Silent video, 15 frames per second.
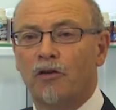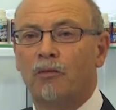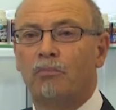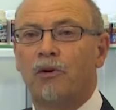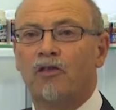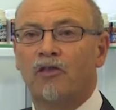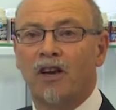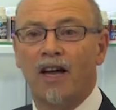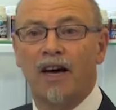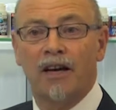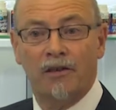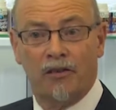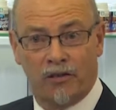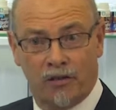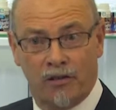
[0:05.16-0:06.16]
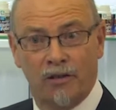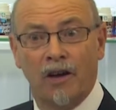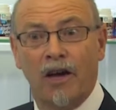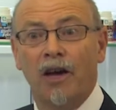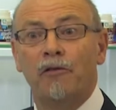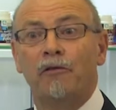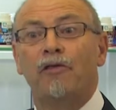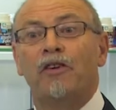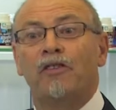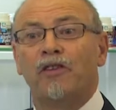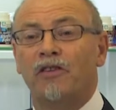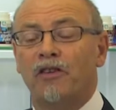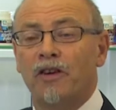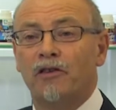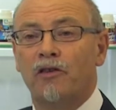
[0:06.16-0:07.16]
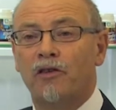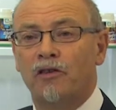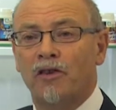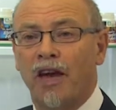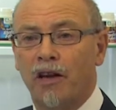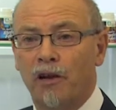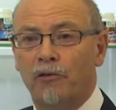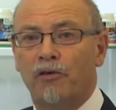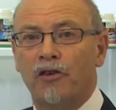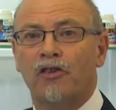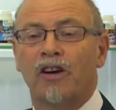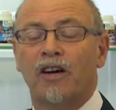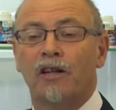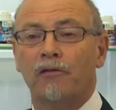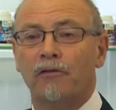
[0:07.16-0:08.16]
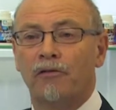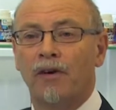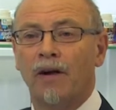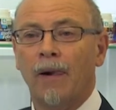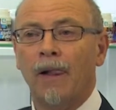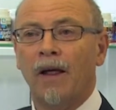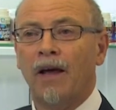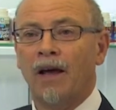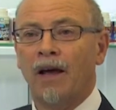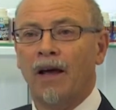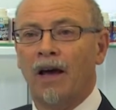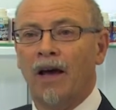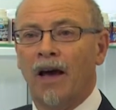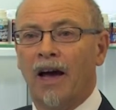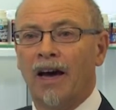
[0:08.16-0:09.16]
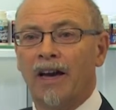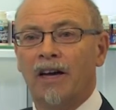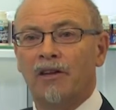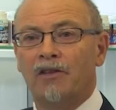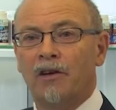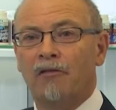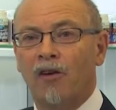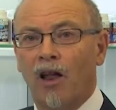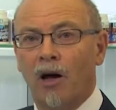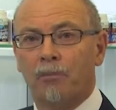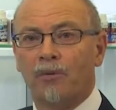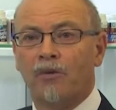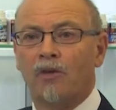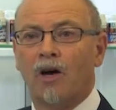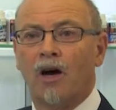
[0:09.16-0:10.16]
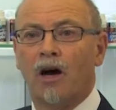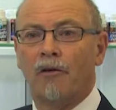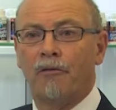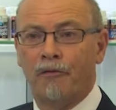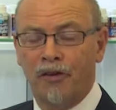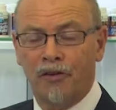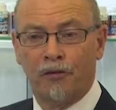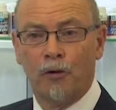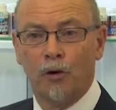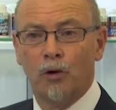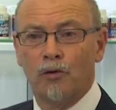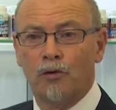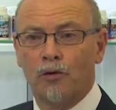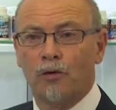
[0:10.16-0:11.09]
specialized in fish diseases and in fish health. And I developed uh, fish food,